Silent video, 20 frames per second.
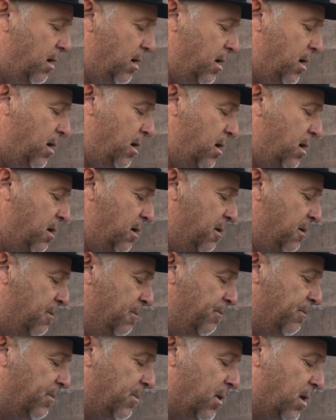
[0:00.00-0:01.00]

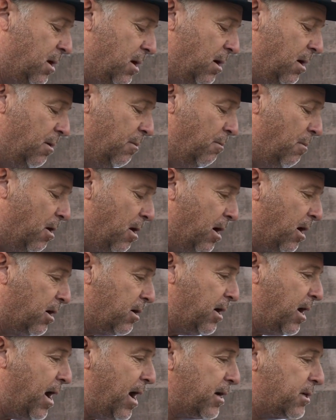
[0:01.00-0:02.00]
Um, Mark
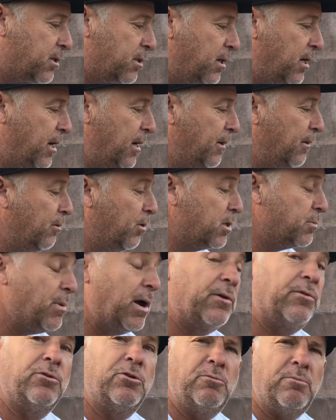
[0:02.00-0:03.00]
actually was my
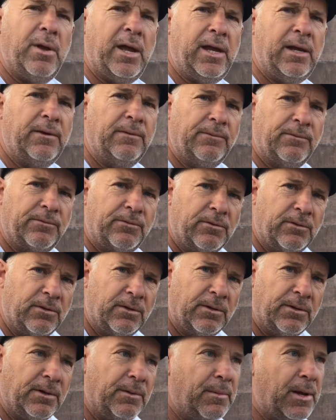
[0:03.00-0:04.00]
roommate
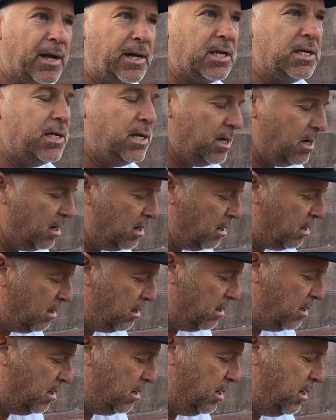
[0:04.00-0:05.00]
for about a year
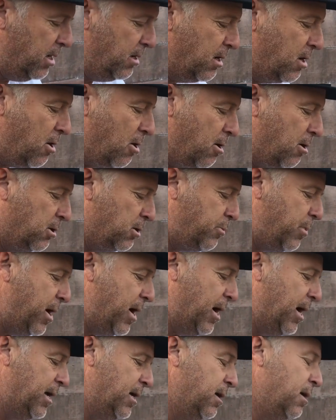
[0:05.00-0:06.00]
in
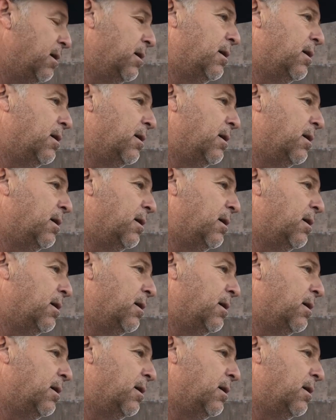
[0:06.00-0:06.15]
Carlsbad.